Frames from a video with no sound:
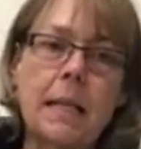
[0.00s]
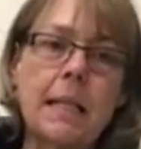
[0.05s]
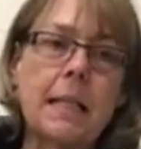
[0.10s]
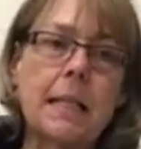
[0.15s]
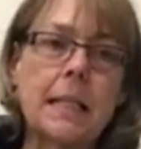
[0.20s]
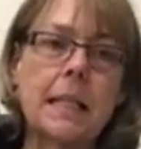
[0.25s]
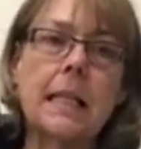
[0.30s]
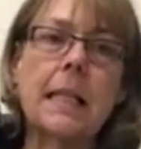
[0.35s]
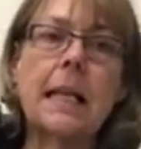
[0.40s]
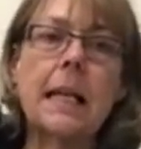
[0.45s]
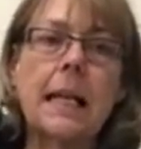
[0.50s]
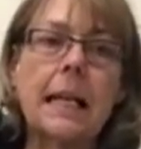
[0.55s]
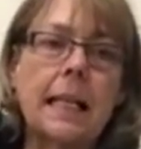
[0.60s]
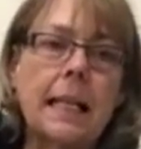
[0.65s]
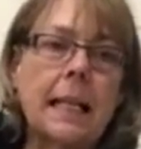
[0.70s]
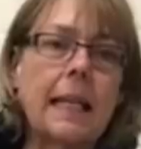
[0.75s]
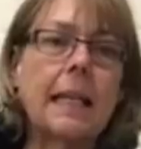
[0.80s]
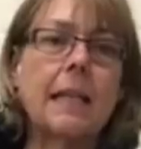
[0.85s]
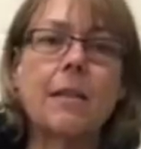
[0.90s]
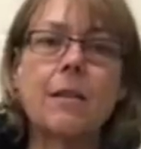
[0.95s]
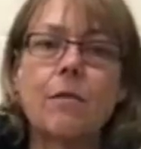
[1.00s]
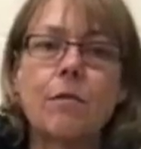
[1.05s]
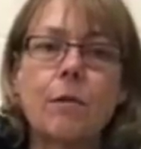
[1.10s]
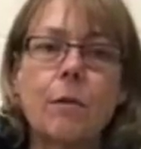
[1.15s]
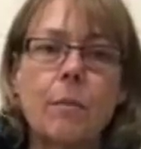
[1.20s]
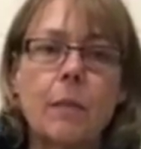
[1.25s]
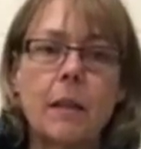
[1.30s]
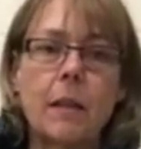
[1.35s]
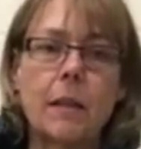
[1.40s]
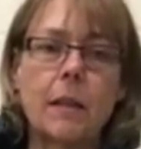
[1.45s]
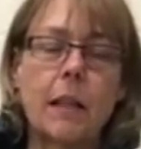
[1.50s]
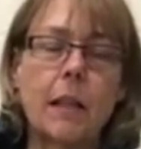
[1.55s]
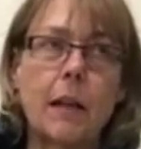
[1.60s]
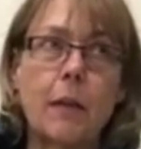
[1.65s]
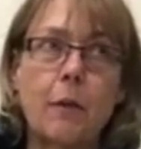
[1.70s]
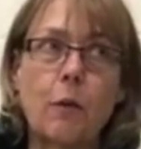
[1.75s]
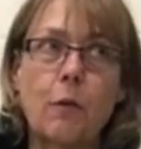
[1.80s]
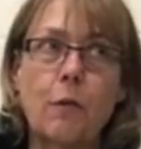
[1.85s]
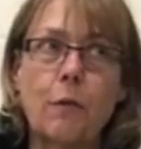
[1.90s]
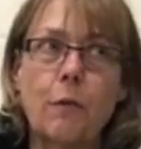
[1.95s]
pieces that are gleaned from the
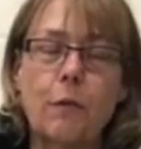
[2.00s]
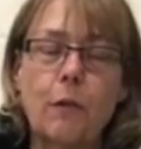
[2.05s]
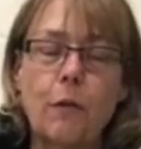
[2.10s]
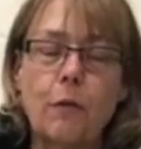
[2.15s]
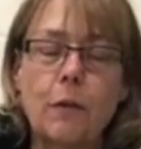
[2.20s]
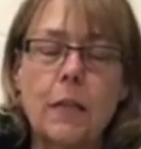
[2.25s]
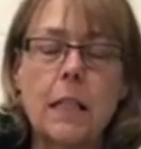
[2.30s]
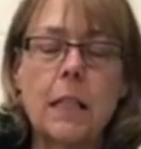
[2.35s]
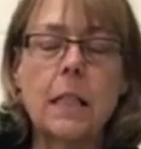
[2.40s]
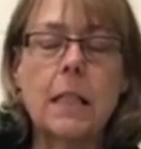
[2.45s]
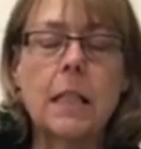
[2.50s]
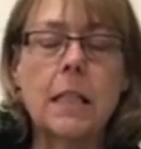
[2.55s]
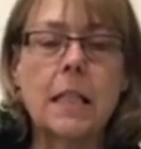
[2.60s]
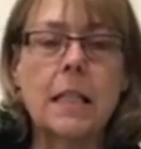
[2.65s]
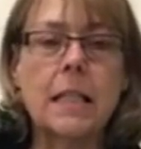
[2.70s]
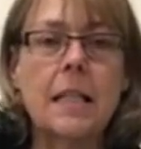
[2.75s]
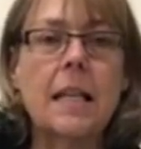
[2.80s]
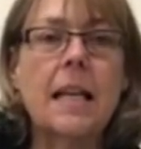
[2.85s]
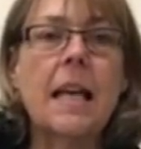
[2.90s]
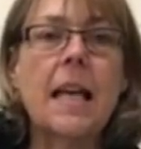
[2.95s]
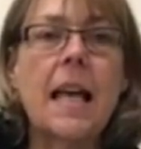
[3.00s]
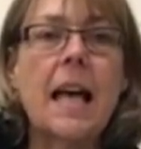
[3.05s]
local florist.